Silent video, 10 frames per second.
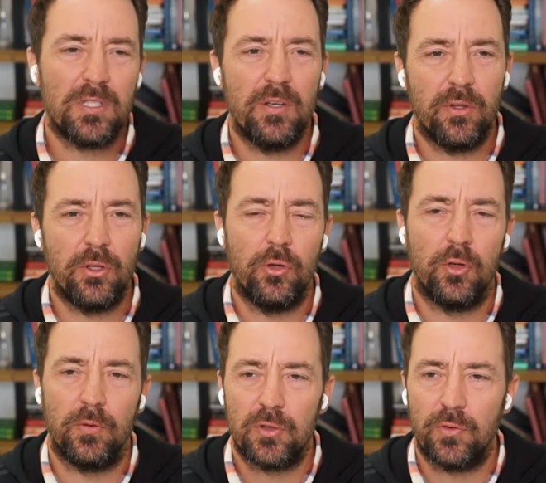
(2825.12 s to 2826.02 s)
even the
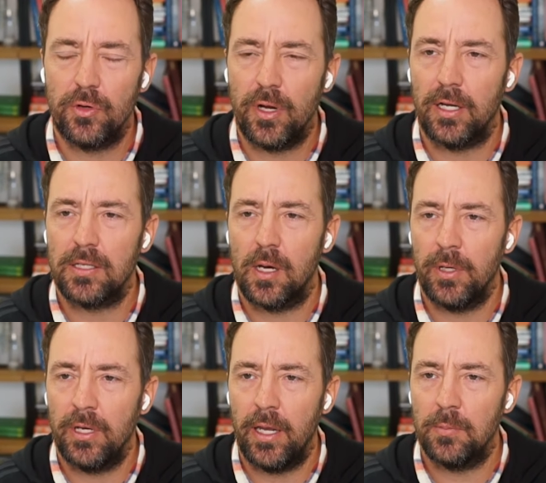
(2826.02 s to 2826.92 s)
universe for you guys? How
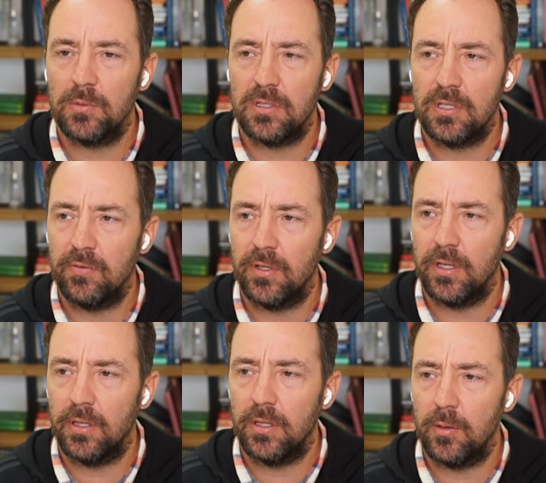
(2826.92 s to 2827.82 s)
many names is even
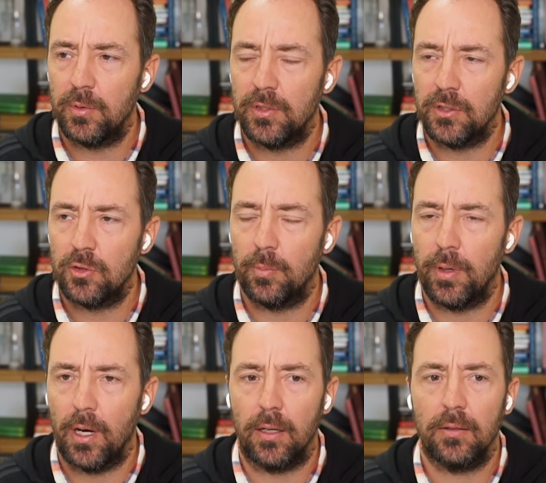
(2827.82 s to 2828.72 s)
in the potential
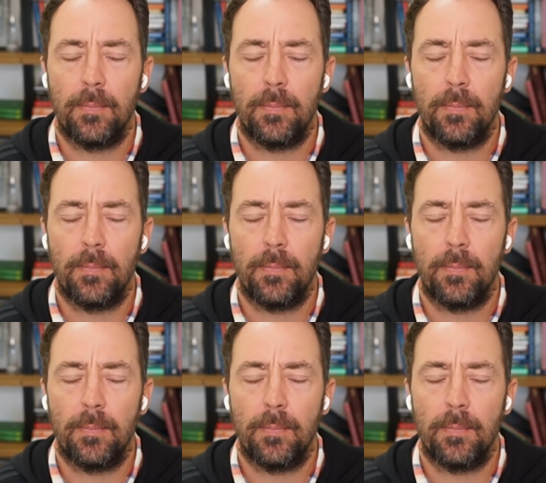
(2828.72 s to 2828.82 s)
pot?